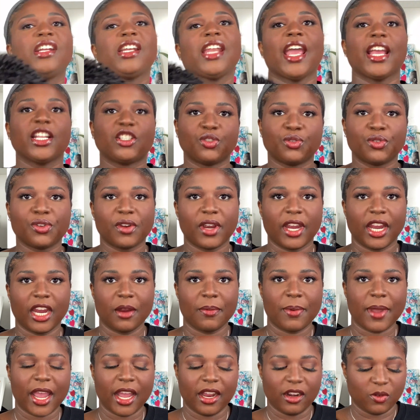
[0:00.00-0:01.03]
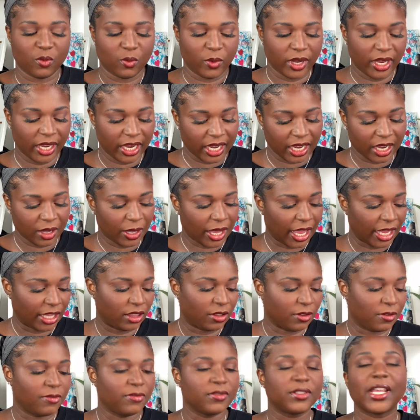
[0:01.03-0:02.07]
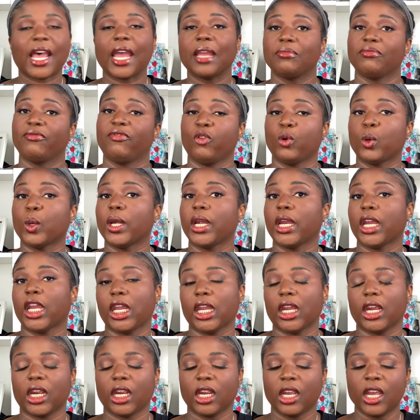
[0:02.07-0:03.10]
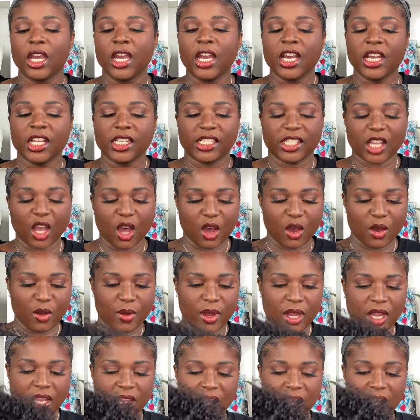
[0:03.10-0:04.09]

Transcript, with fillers: natural hair pattern wig, like the type 4 hair. So